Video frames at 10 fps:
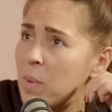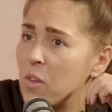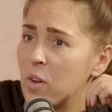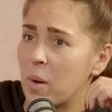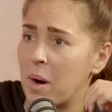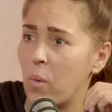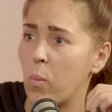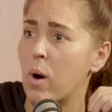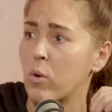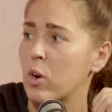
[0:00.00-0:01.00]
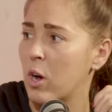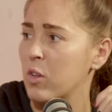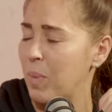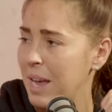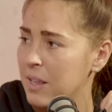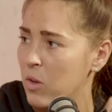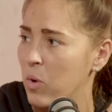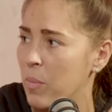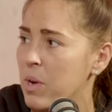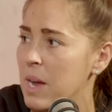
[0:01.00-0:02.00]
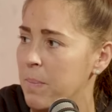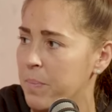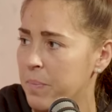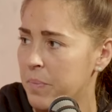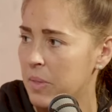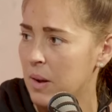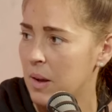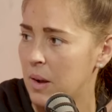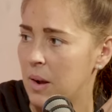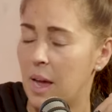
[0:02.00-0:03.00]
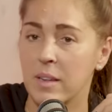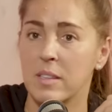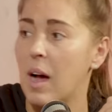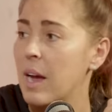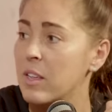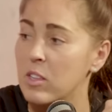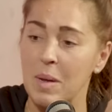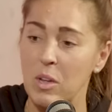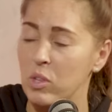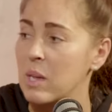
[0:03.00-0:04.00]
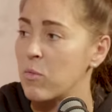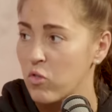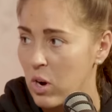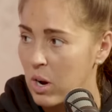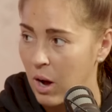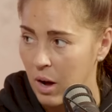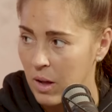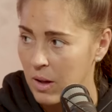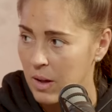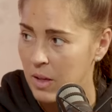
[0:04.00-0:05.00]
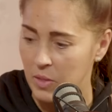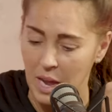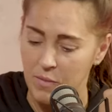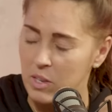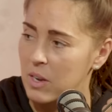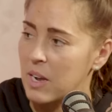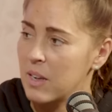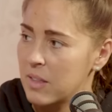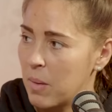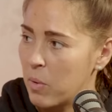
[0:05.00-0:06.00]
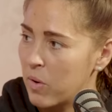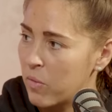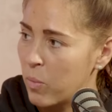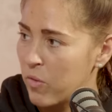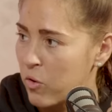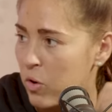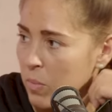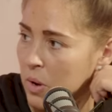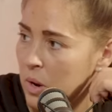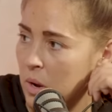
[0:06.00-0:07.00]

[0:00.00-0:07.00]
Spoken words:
when you think about world-class players that you want to bring in, like signings to make your team stronger, they haven't done that this summer with recruitment.